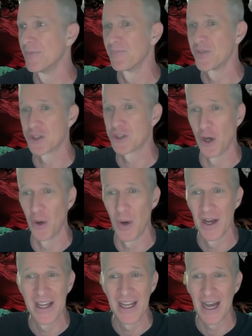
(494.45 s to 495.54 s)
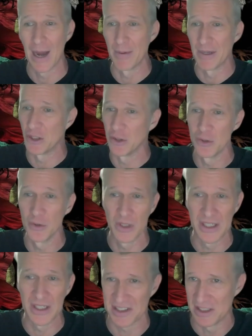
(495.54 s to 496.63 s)
So, I mean,
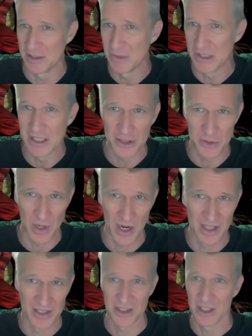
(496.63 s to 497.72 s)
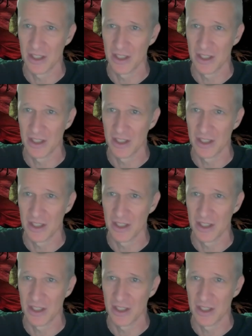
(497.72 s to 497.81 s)
it's in medias res.